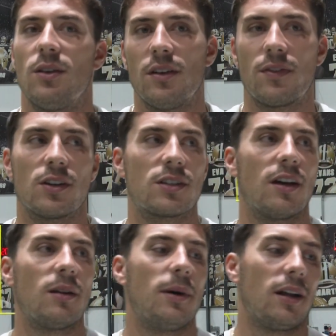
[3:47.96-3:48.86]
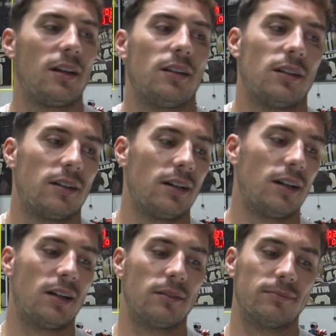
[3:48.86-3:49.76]
when I first thought about it,
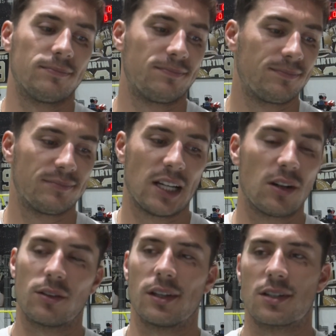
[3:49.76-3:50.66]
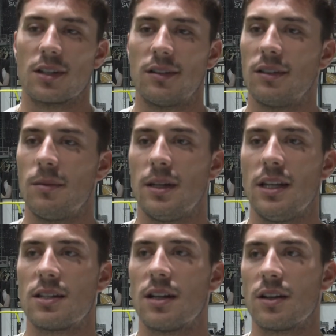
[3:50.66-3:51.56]
um, I don't think so. I mean,
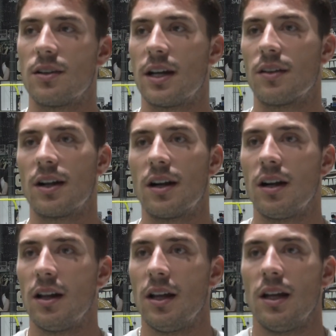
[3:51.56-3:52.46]
he's going to go down there.